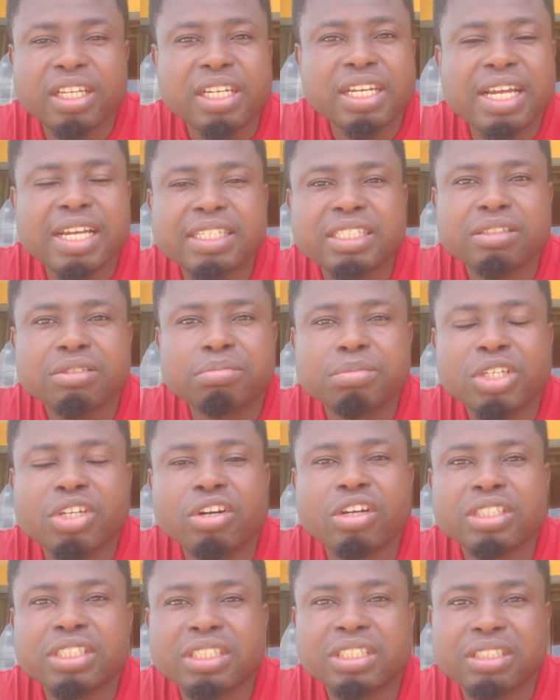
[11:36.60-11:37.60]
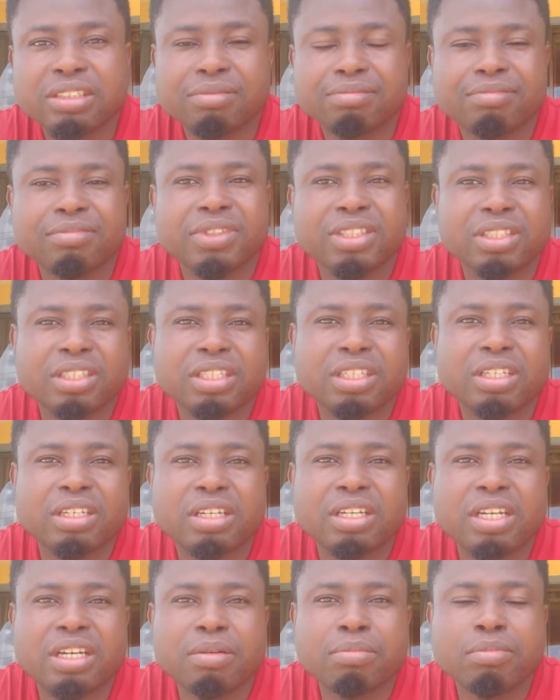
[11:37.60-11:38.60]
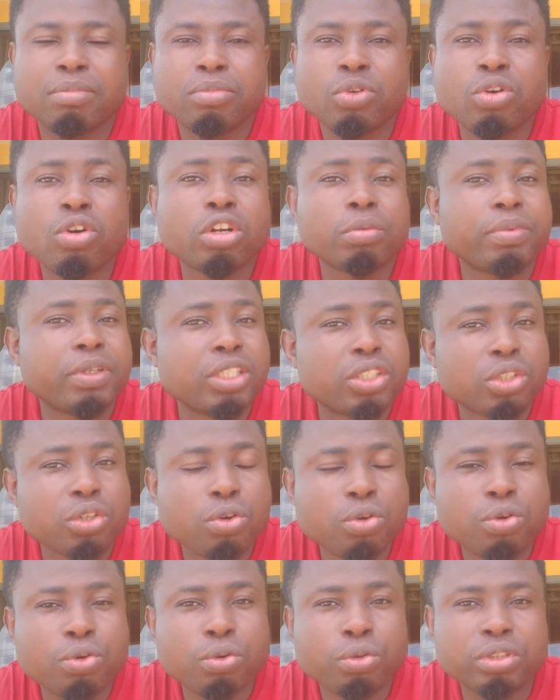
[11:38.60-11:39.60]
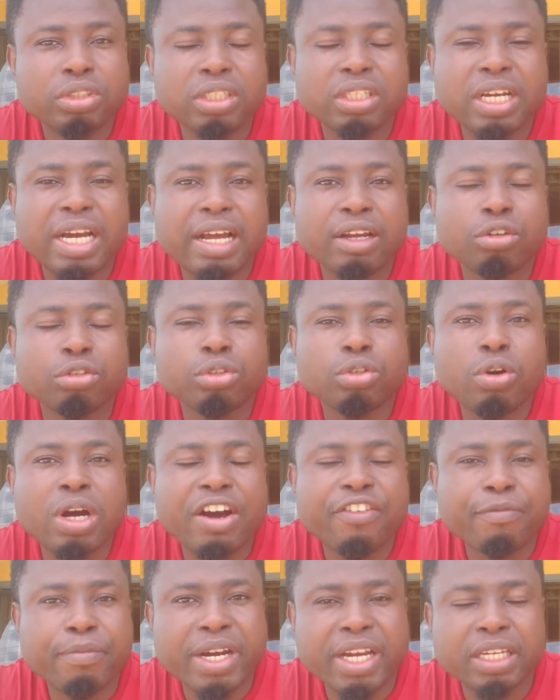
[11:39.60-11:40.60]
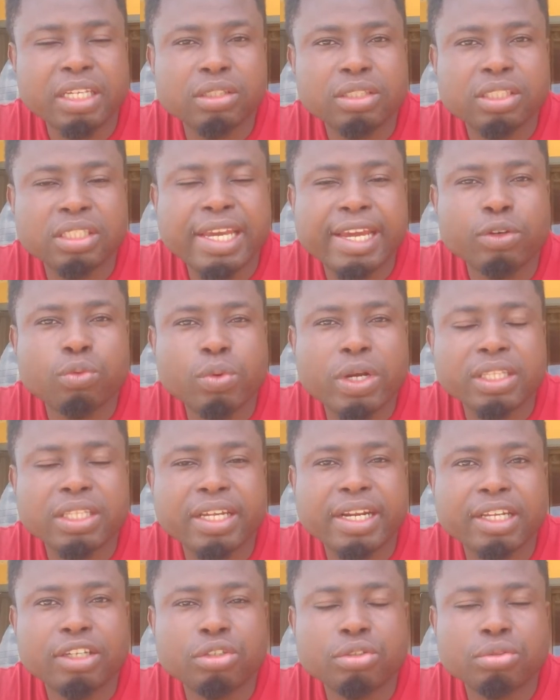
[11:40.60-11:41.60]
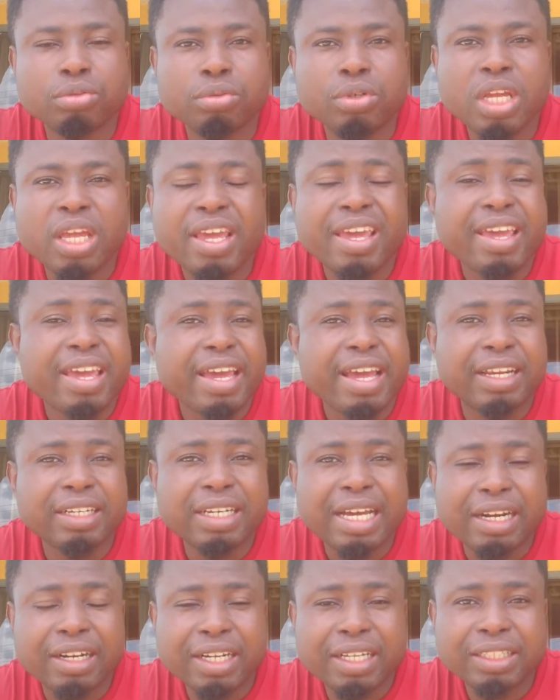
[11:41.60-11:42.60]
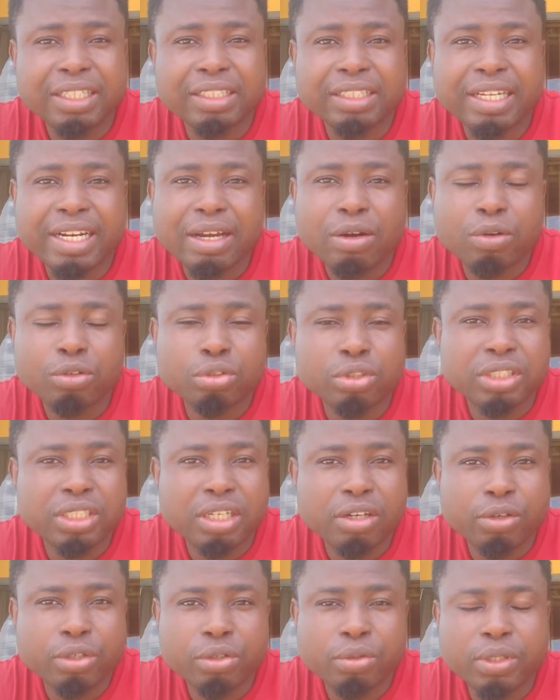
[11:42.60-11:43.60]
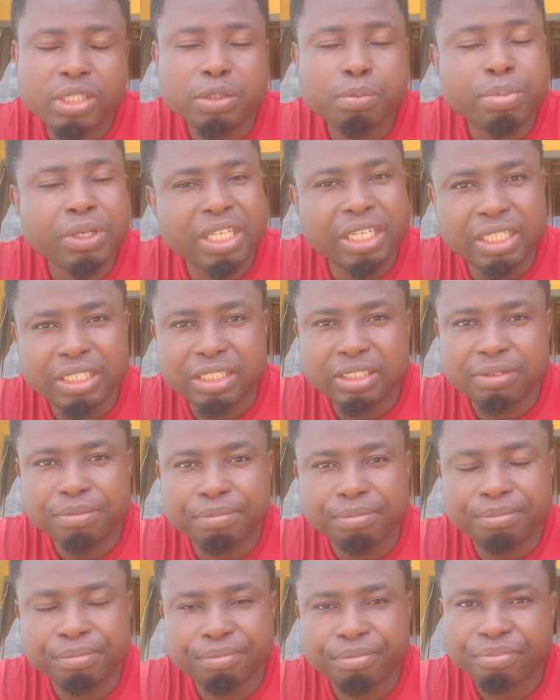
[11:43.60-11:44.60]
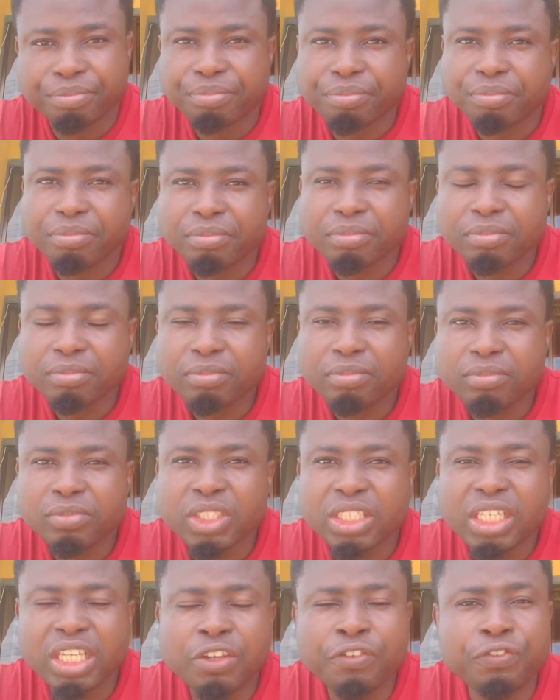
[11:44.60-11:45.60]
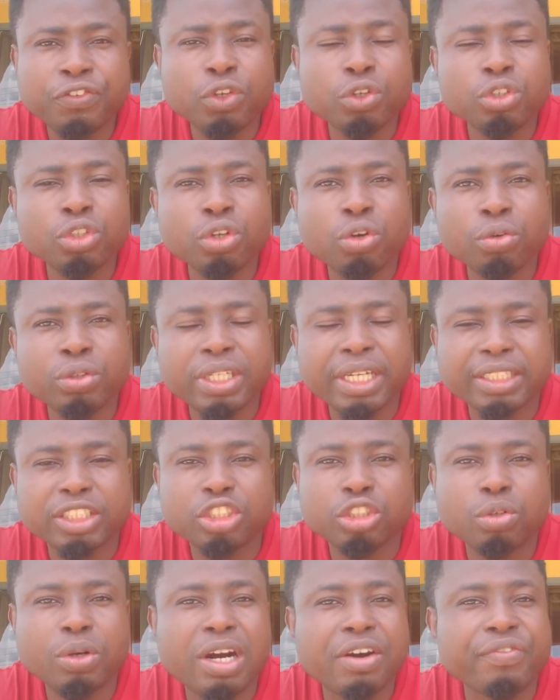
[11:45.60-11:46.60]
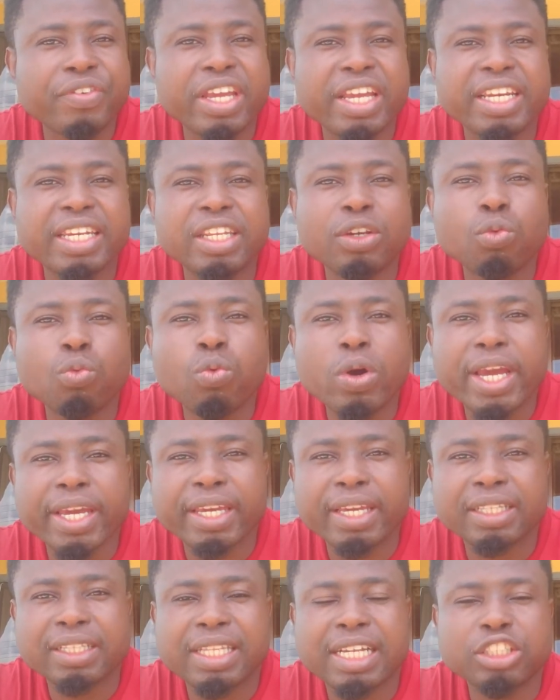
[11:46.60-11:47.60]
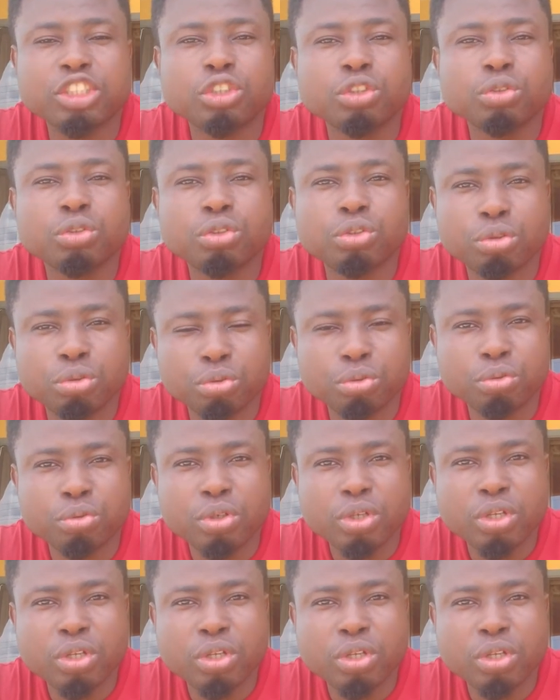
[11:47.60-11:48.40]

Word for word: That's because um, God being so good, I also have my side work that I do. And another thing that I want to tell you is, please, if you know that you have any work that you do,